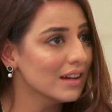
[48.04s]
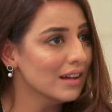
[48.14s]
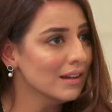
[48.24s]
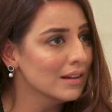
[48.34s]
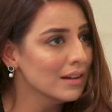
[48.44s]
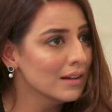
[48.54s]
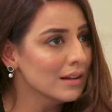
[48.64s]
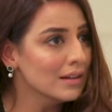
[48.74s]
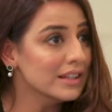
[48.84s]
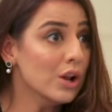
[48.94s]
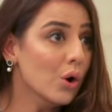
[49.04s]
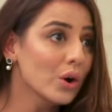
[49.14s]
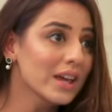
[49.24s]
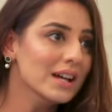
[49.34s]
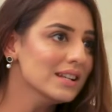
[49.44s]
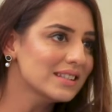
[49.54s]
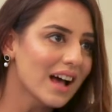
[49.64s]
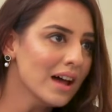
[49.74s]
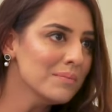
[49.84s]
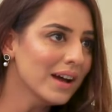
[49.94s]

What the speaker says: dekha, dil ho gaya nisaar